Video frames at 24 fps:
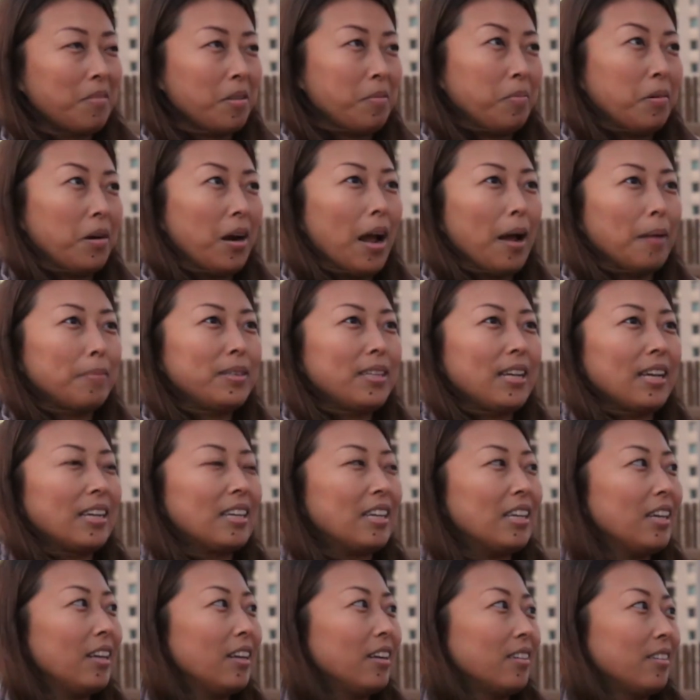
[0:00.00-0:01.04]
perhaps
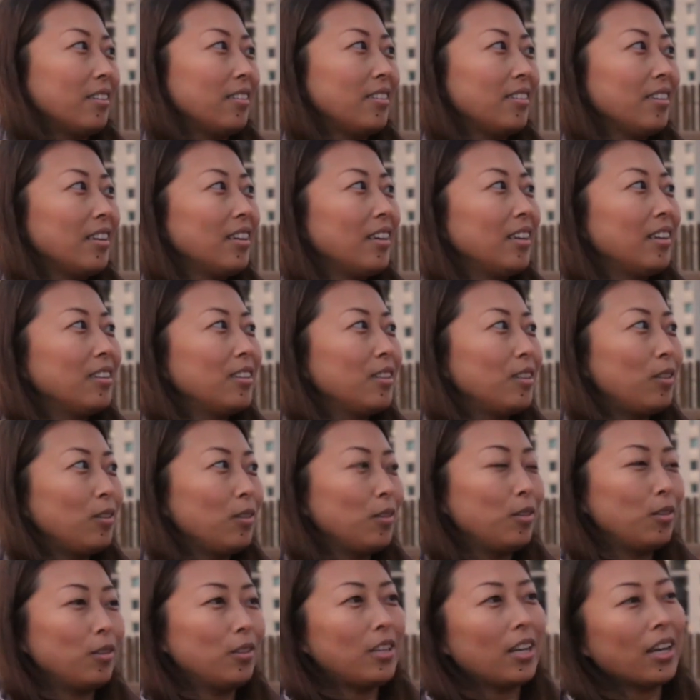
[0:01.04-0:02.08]
take years
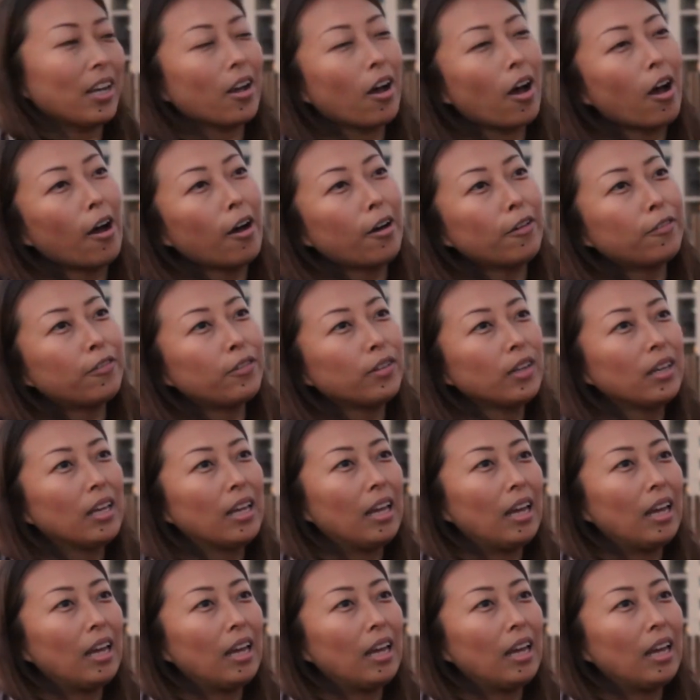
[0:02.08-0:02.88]
to take off,